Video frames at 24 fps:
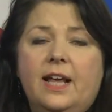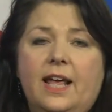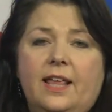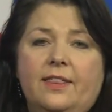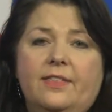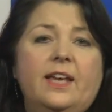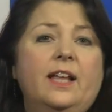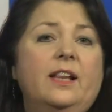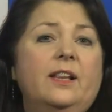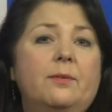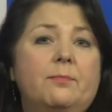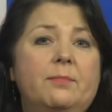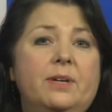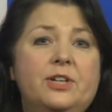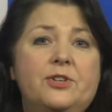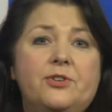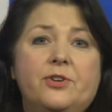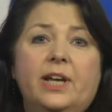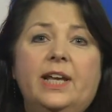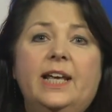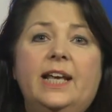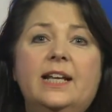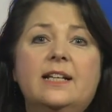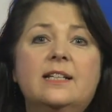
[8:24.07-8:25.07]
The
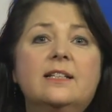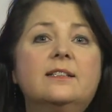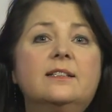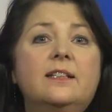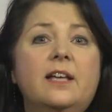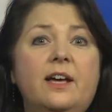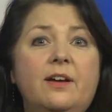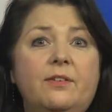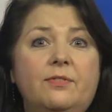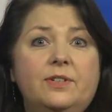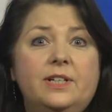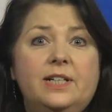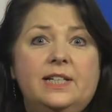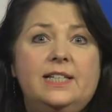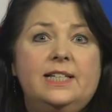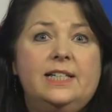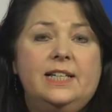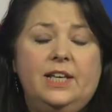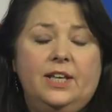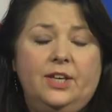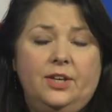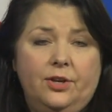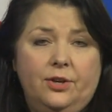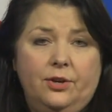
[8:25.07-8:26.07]
elementary kids love to
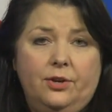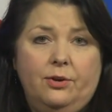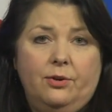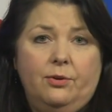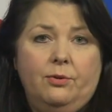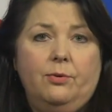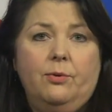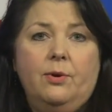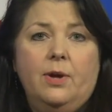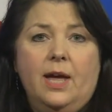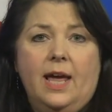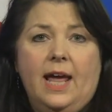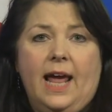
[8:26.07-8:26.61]
see you.